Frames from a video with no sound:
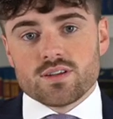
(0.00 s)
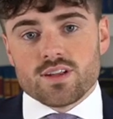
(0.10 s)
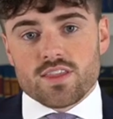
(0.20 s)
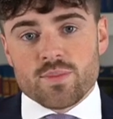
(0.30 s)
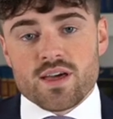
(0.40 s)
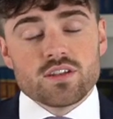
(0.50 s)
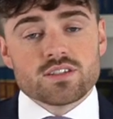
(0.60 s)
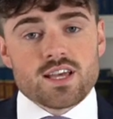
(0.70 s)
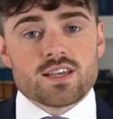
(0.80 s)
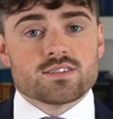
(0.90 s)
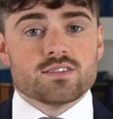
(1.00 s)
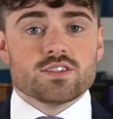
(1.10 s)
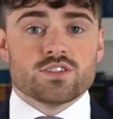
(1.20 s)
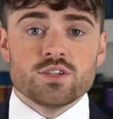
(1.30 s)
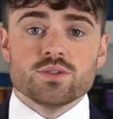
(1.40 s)
Now, the method of testing
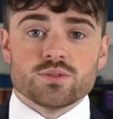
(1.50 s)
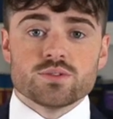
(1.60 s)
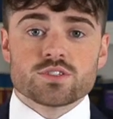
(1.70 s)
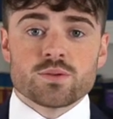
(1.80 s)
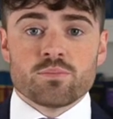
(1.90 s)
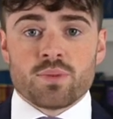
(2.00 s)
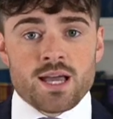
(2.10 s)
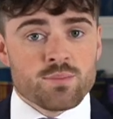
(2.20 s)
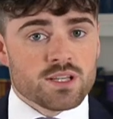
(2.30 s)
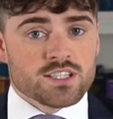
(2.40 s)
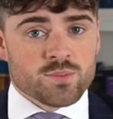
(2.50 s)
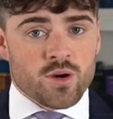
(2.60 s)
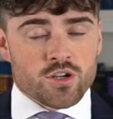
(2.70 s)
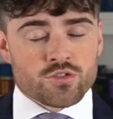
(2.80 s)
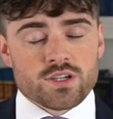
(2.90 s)
that's used by police
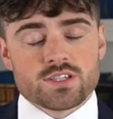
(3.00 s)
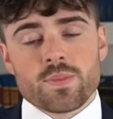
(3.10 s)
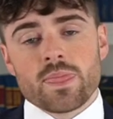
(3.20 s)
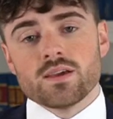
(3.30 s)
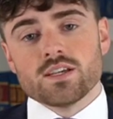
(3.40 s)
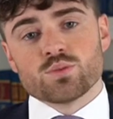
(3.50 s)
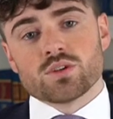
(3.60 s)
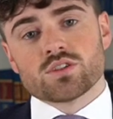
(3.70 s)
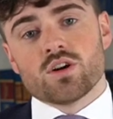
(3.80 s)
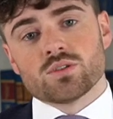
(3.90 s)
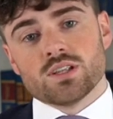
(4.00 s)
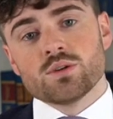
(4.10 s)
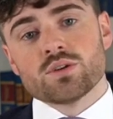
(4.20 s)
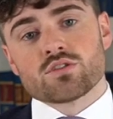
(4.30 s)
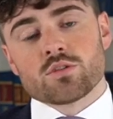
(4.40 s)
laboratories is what's called
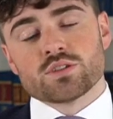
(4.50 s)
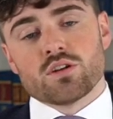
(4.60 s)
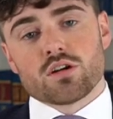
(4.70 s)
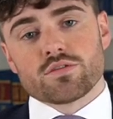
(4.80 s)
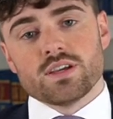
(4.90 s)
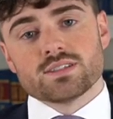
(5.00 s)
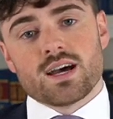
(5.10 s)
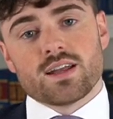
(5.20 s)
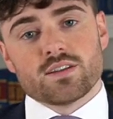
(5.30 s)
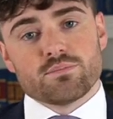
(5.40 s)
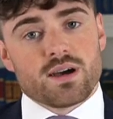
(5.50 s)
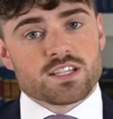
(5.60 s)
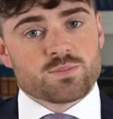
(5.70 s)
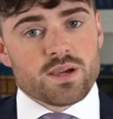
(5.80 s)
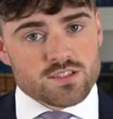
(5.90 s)
liquid chromatography tandem
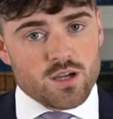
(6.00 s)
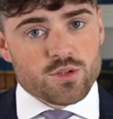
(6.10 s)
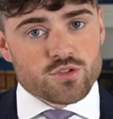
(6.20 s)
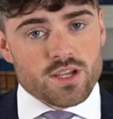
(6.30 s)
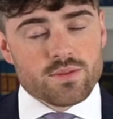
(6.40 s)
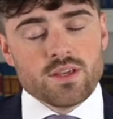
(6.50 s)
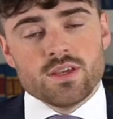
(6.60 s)
mass spectrometry,